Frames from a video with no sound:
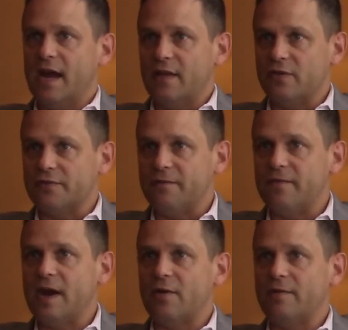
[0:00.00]
and they're
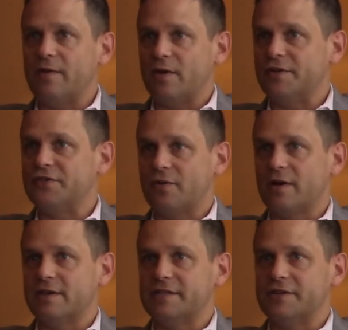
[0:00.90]
very, very
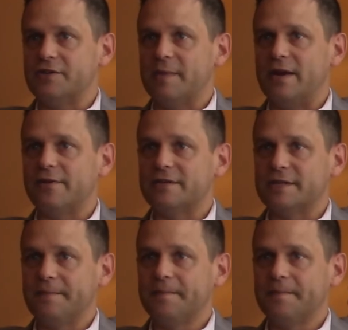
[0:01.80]
strong decision makers